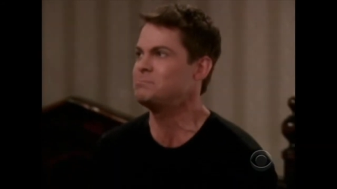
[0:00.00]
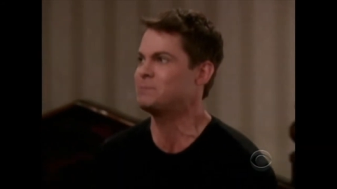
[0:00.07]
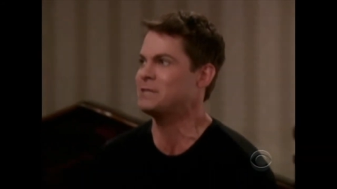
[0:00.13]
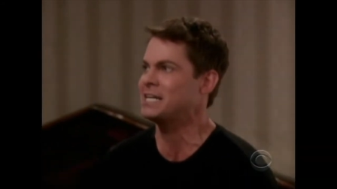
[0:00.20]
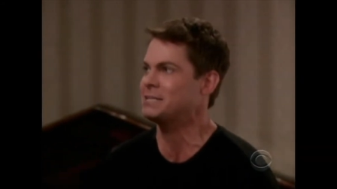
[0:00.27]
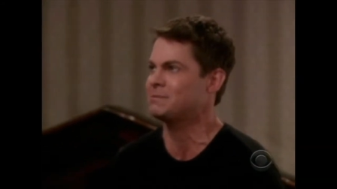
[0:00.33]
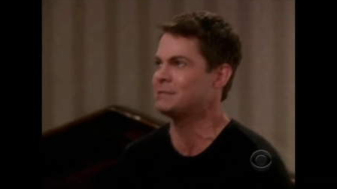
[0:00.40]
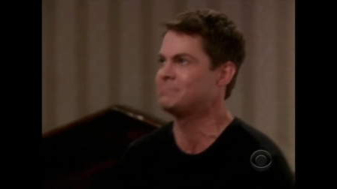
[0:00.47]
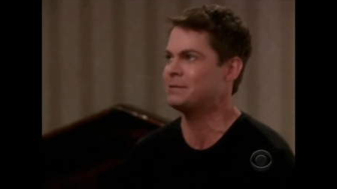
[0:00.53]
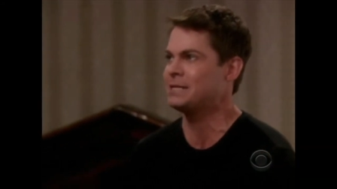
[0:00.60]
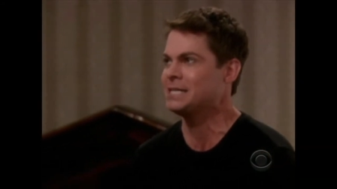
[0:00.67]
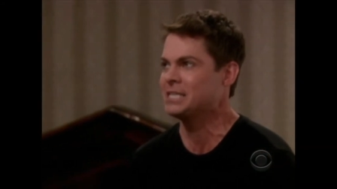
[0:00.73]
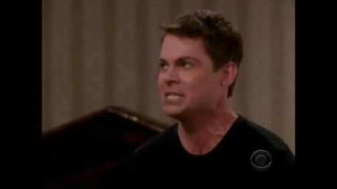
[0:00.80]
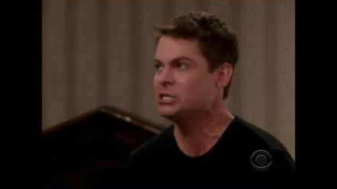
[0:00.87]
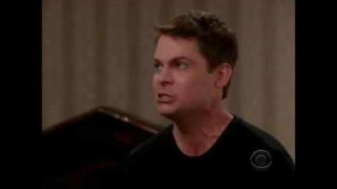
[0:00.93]
me back my
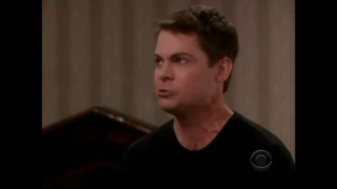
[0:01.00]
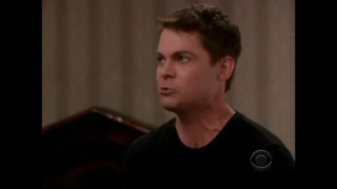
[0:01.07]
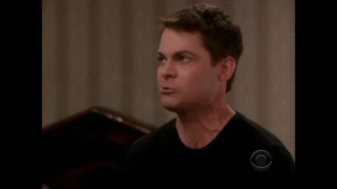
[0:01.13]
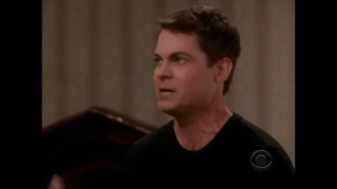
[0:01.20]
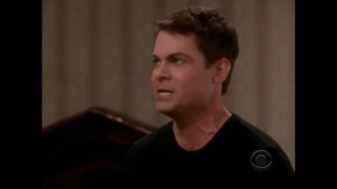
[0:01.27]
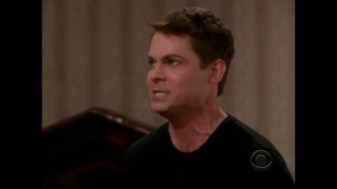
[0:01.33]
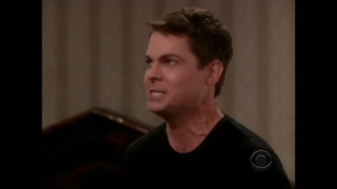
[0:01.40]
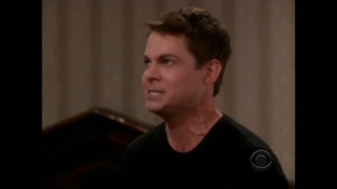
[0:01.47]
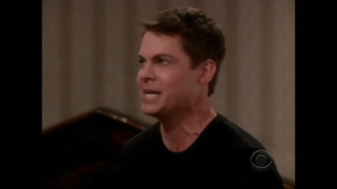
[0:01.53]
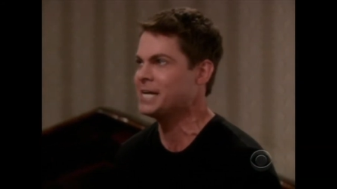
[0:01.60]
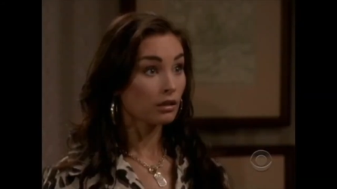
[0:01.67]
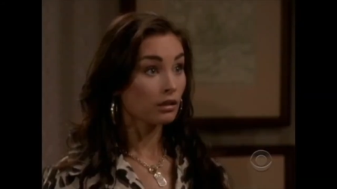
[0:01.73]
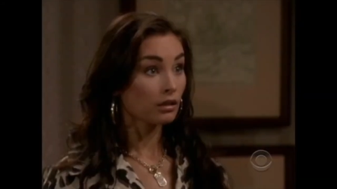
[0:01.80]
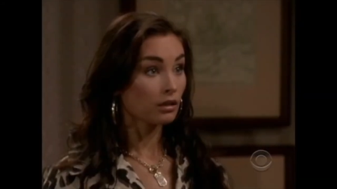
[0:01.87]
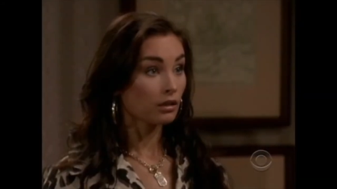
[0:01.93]
body, you crazy
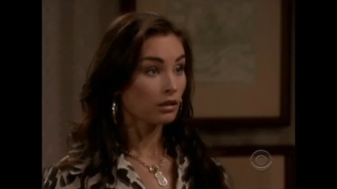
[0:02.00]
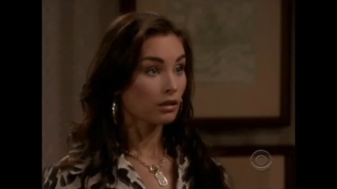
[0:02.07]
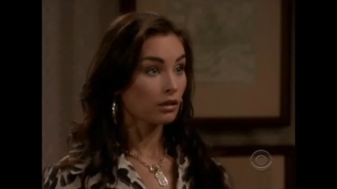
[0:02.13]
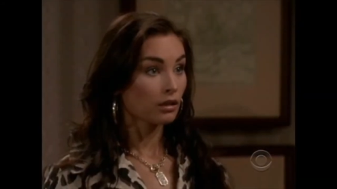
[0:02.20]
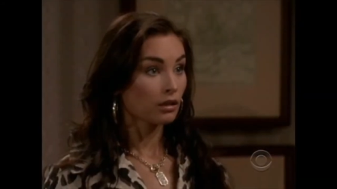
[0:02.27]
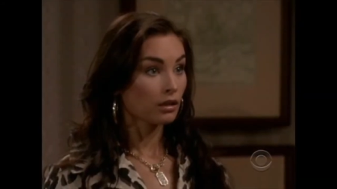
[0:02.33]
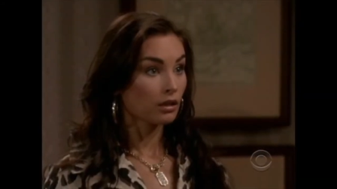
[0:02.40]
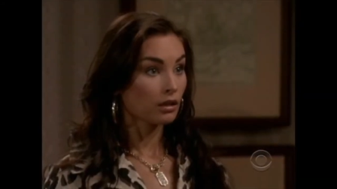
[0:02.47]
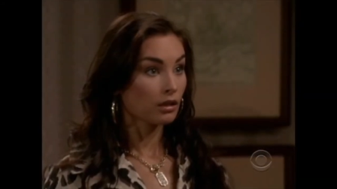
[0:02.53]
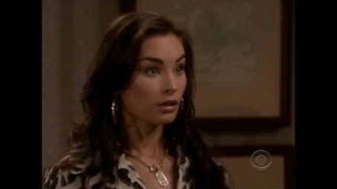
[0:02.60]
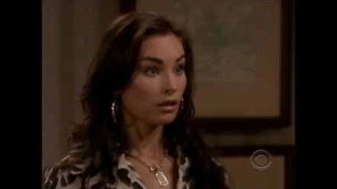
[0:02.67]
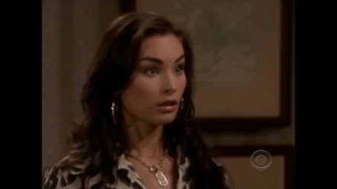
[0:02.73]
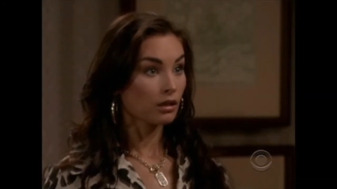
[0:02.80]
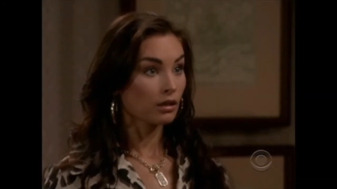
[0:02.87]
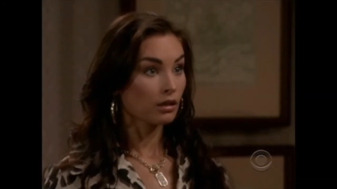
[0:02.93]
dead man? I'm
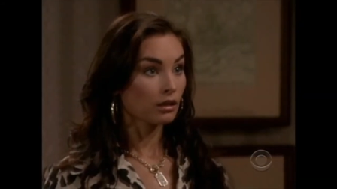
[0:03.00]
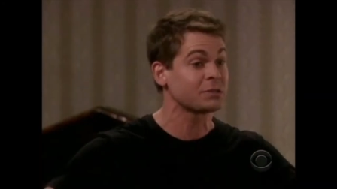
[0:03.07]
sorry, dude, okay?